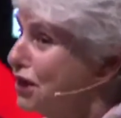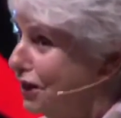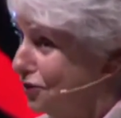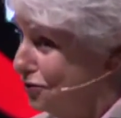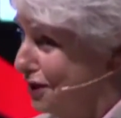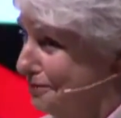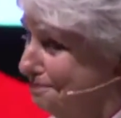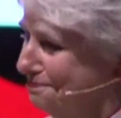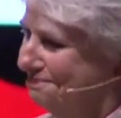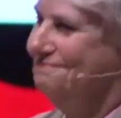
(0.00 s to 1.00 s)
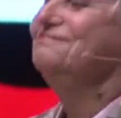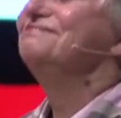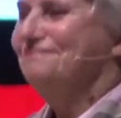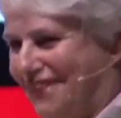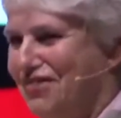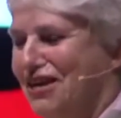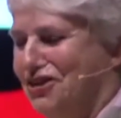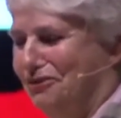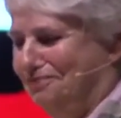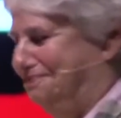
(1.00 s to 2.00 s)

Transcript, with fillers: country. Thank you.